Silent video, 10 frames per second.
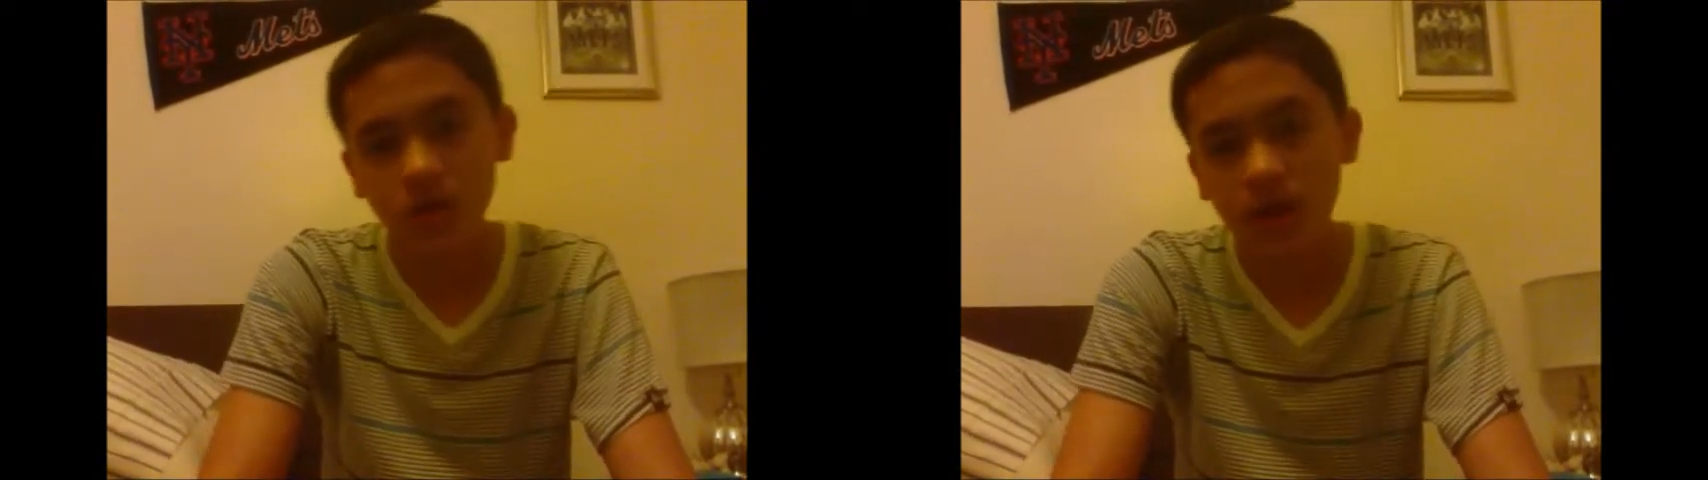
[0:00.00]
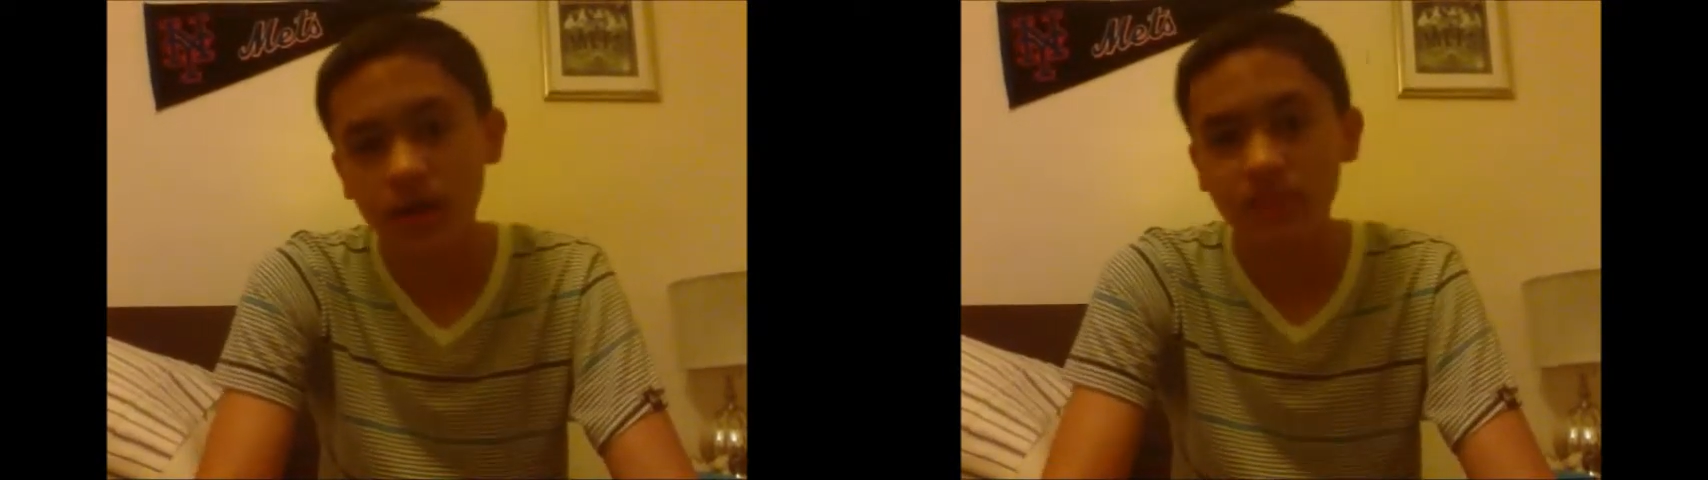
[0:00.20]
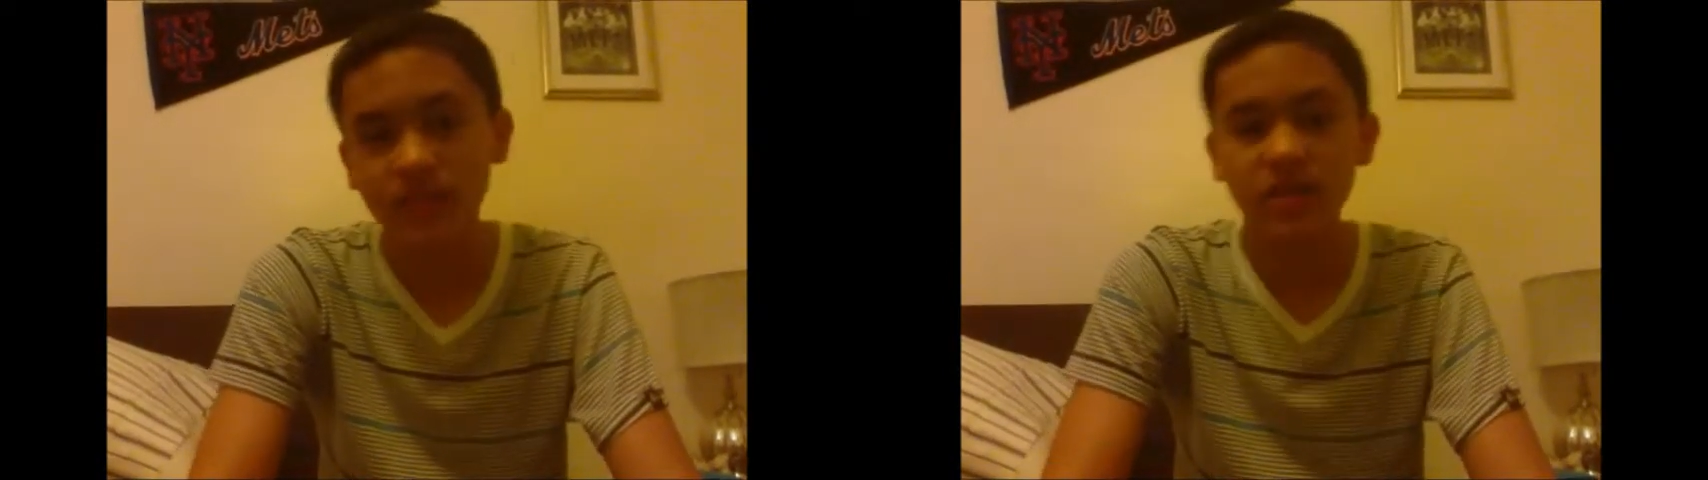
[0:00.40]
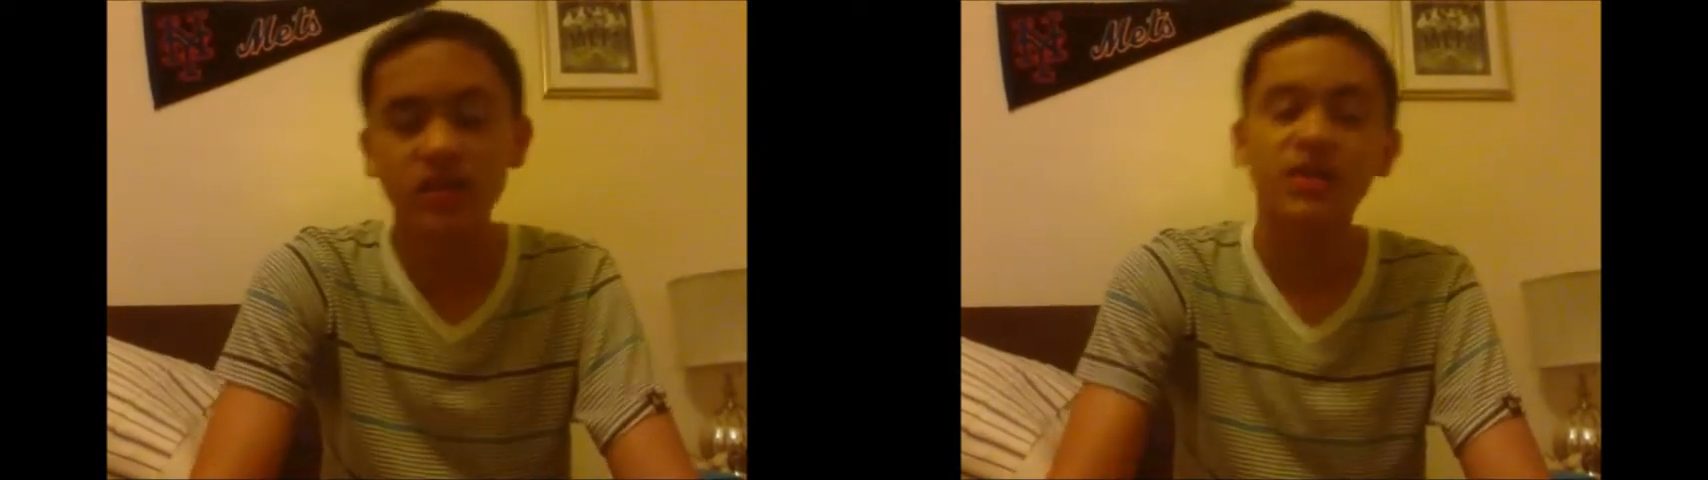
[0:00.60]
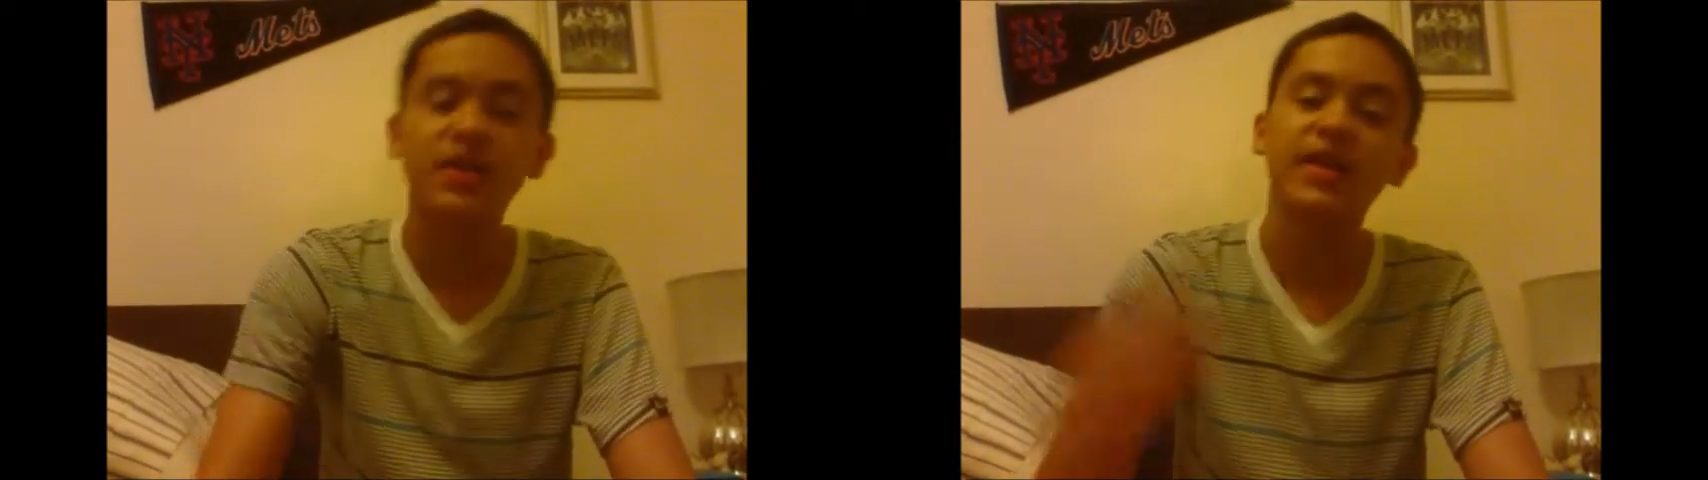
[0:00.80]
I'm a
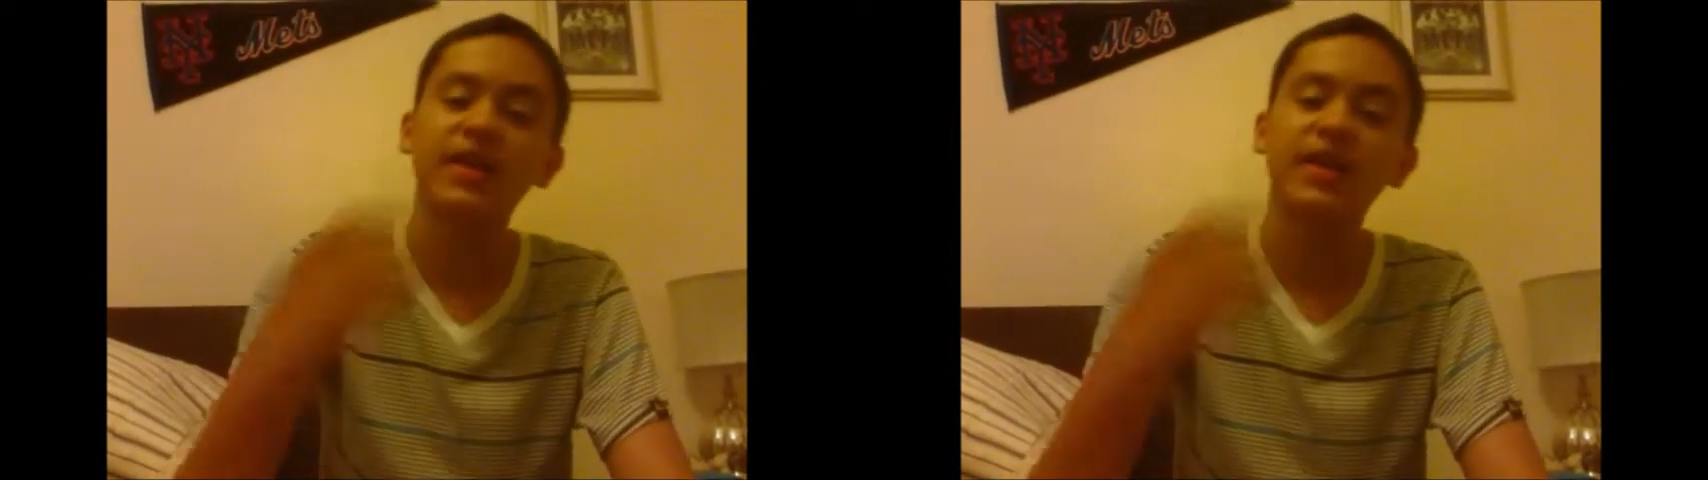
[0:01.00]
little late,